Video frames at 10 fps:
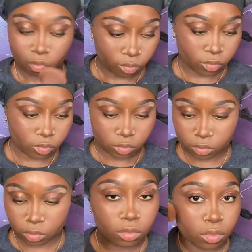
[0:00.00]
how I
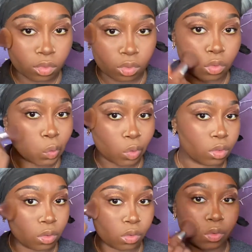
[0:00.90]
like it, I'm gonna
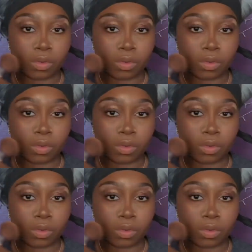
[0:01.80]
pop on